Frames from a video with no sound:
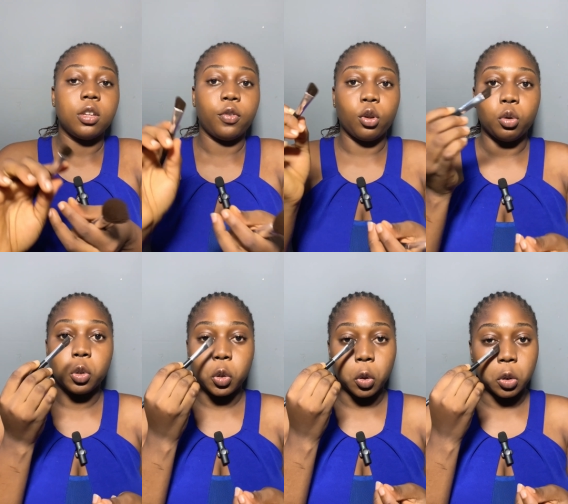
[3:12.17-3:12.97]
For your
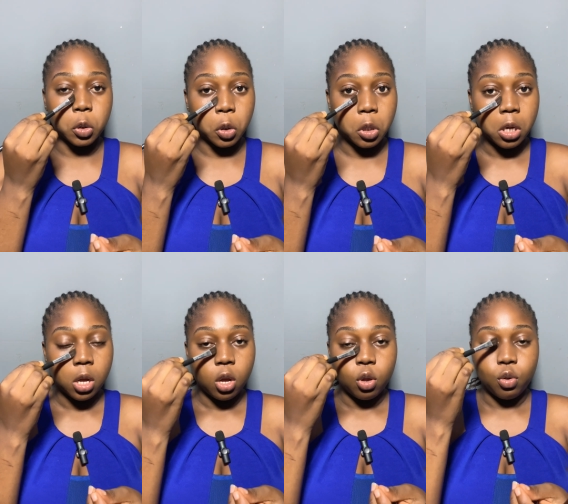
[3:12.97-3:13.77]
nose contour,
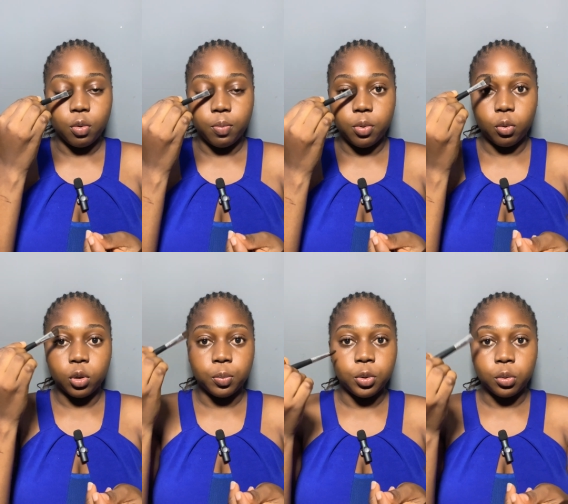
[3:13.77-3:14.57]
you
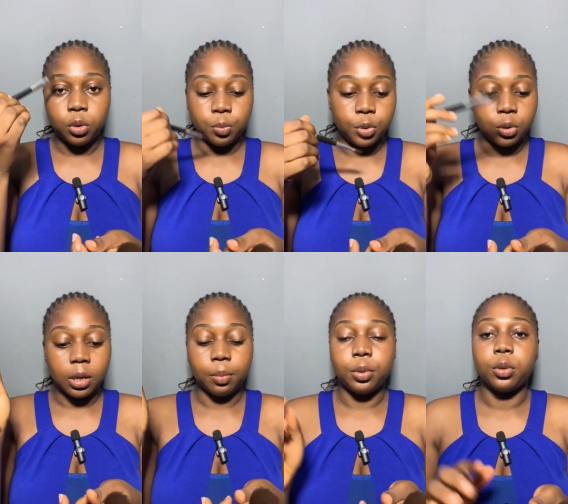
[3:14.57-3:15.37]
build, build, build,
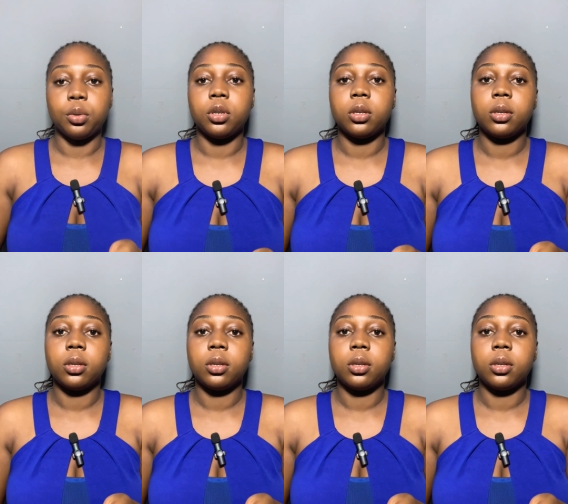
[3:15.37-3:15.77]
and build.